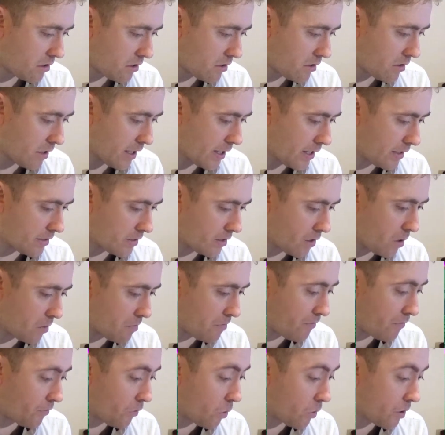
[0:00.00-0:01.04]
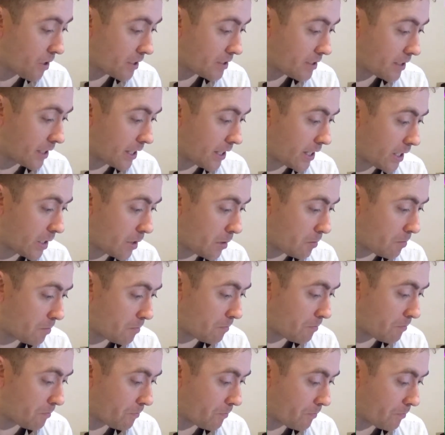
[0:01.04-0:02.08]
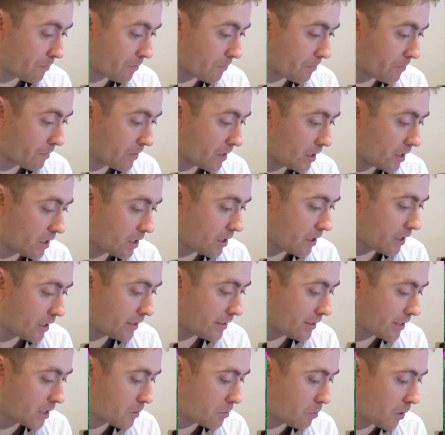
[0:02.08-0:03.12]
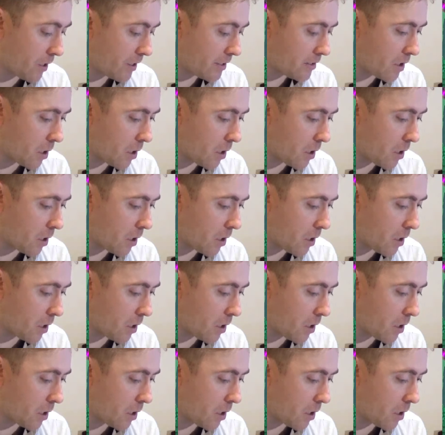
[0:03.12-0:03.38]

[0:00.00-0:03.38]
Alright, so I'm forcing him at this point,